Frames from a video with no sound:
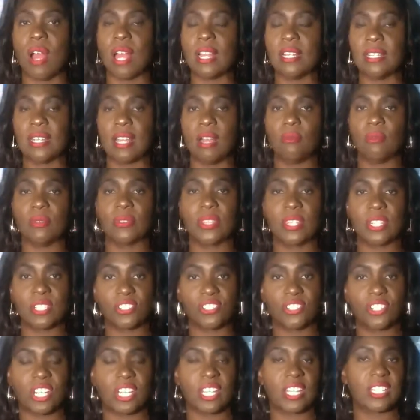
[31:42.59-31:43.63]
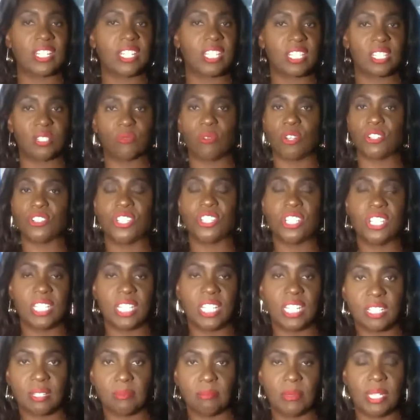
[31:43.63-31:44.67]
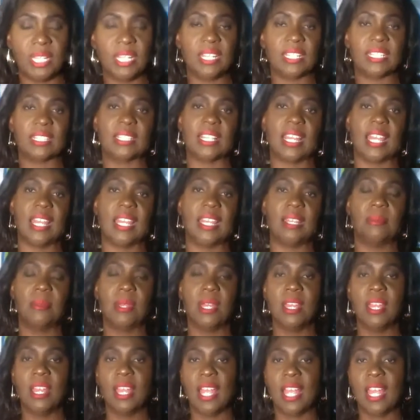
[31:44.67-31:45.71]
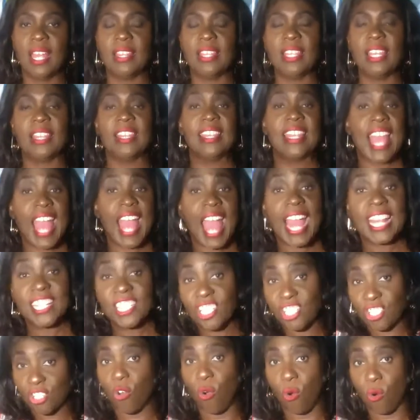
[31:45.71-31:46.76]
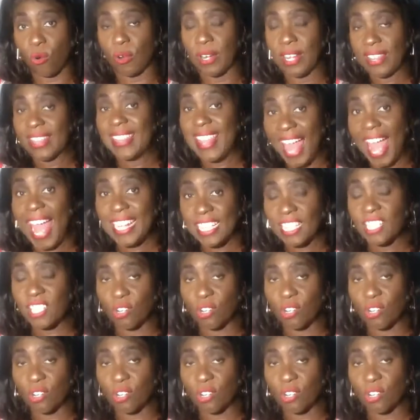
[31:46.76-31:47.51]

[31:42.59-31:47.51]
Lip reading: I dealt with this chick, and this is what she did to me, is saying. And then that story, not